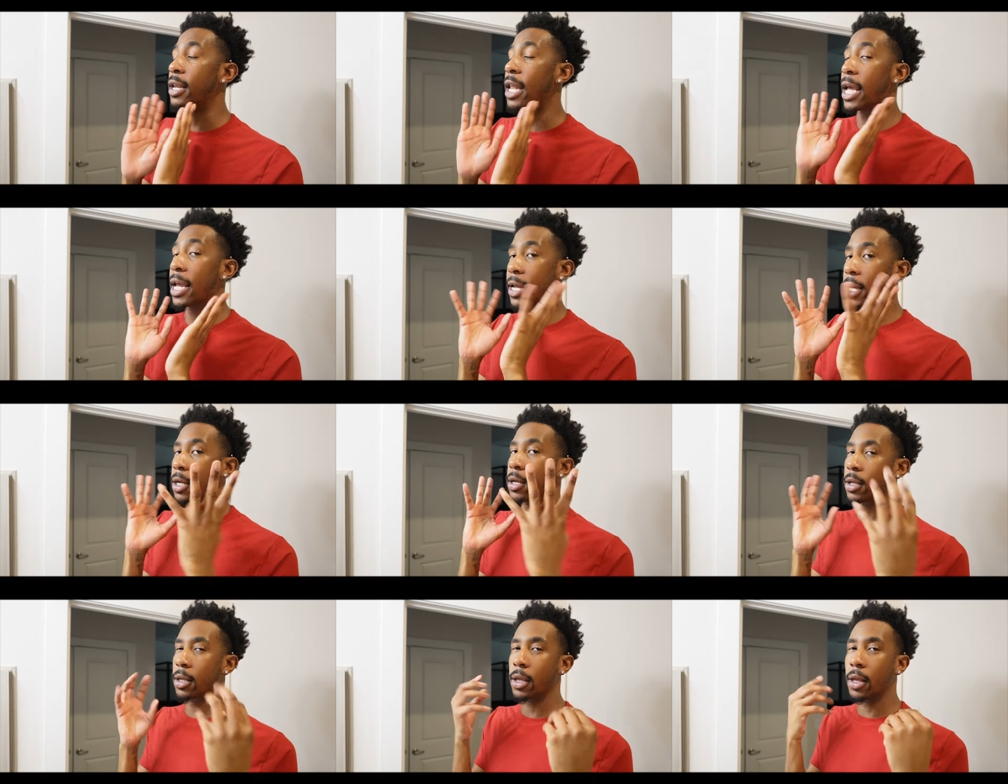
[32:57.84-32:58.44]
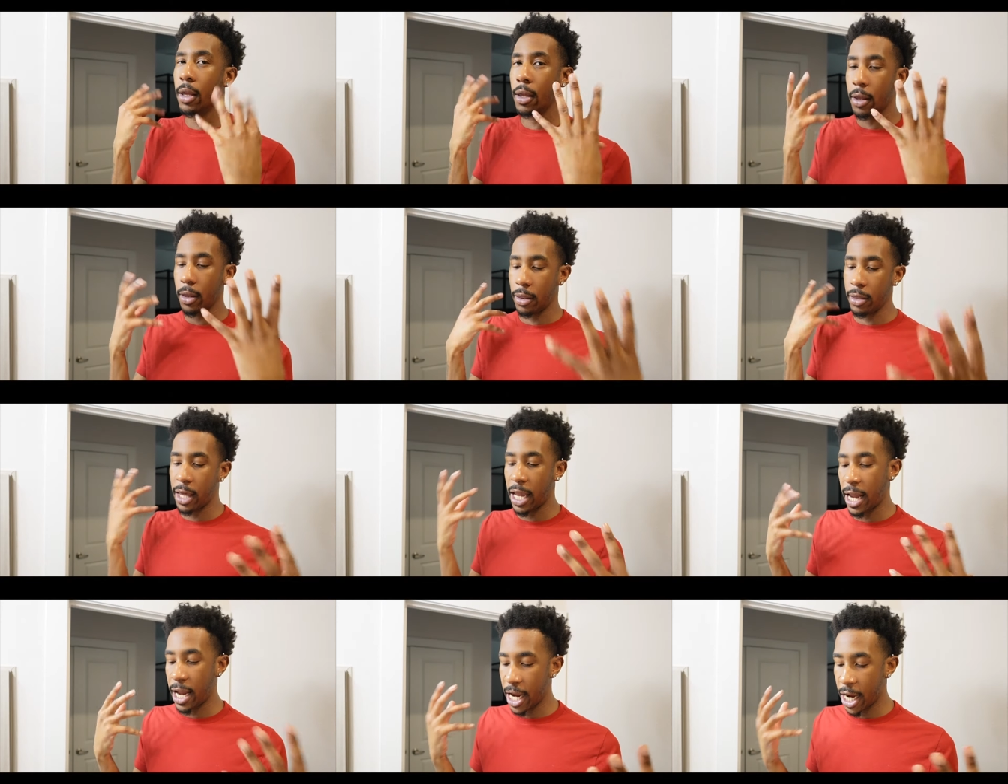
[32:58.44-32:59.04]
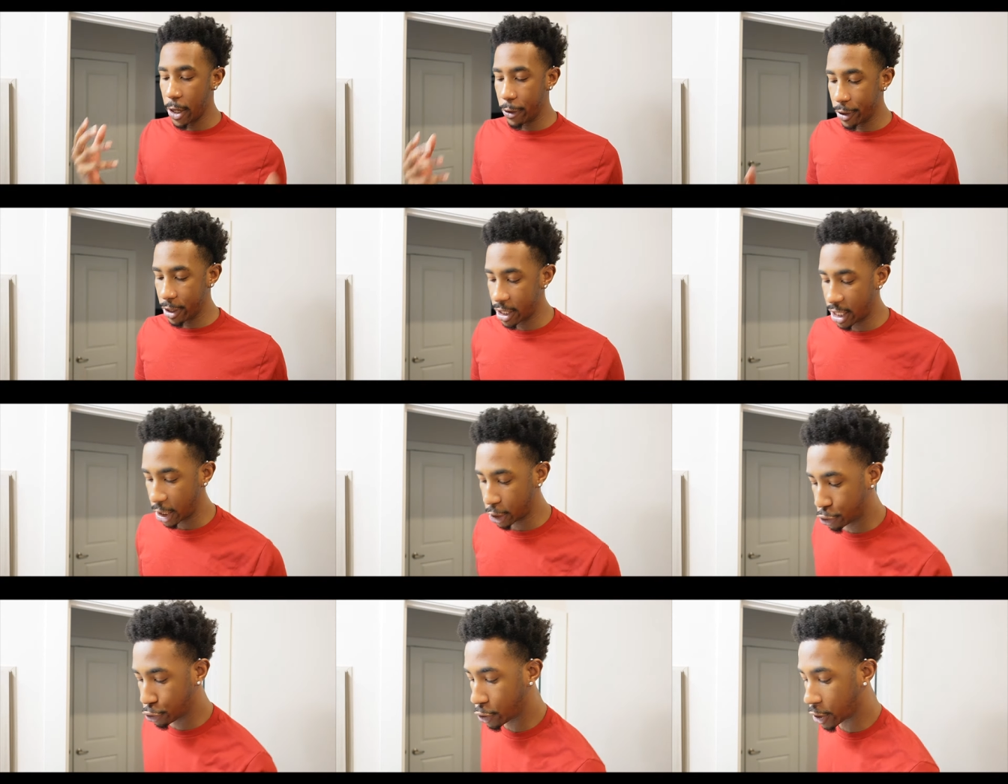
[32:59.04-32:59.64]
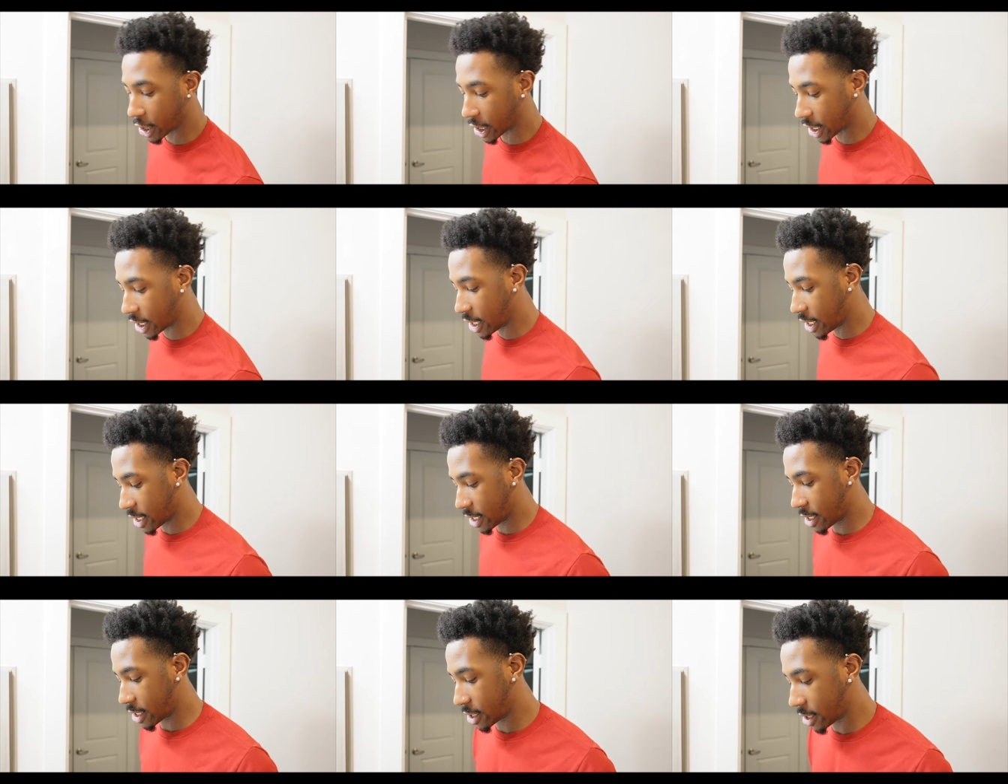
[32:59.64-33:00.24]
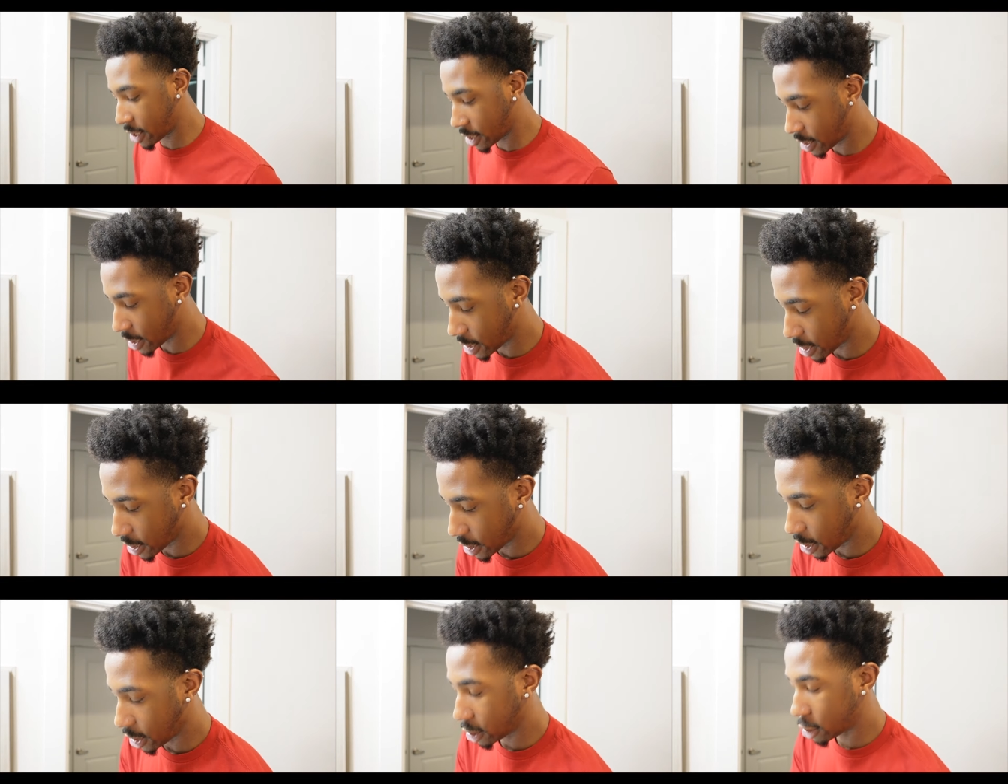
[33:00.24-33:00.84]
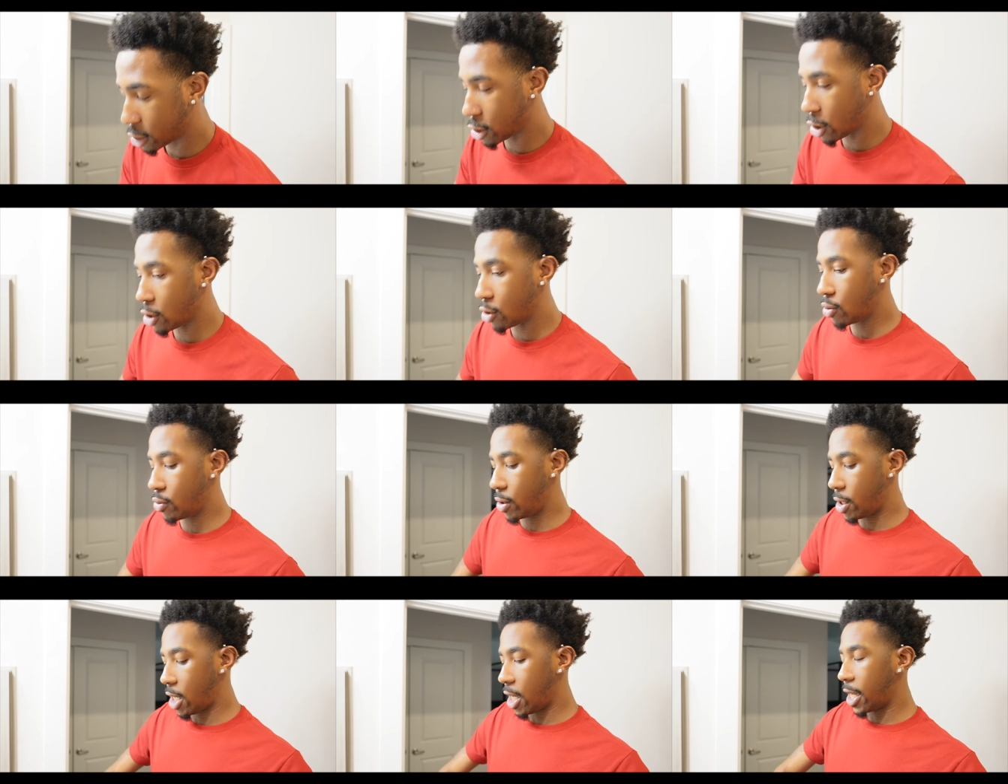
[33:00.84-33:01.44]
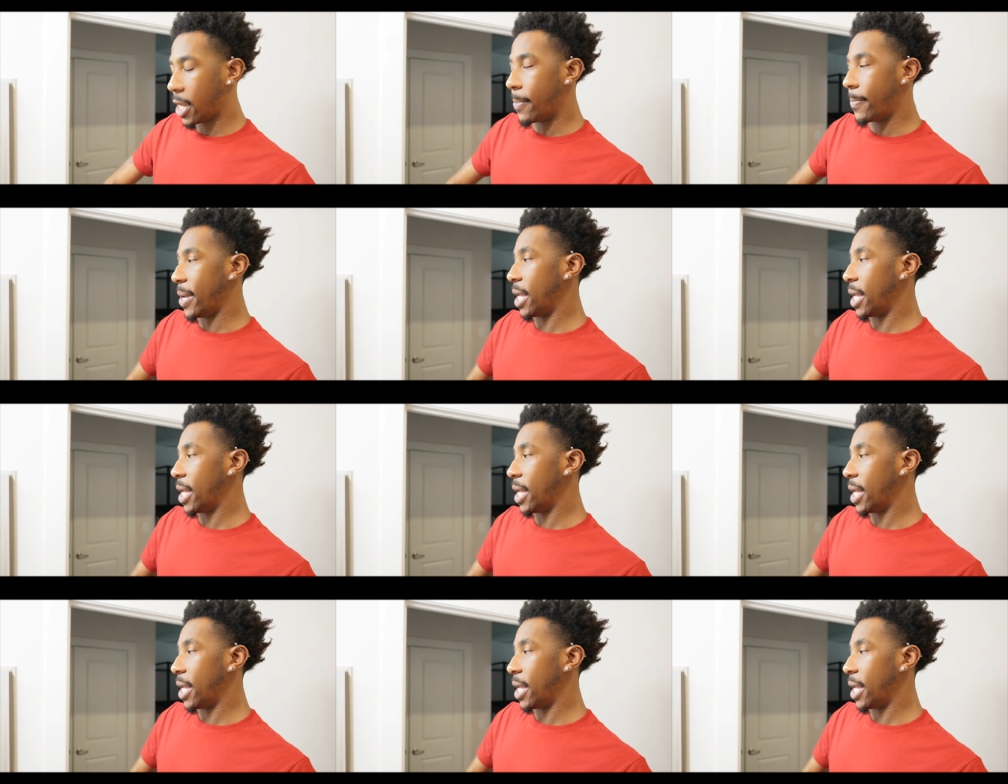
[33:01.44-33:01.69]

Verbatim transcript: like that area that you are going to cut so it can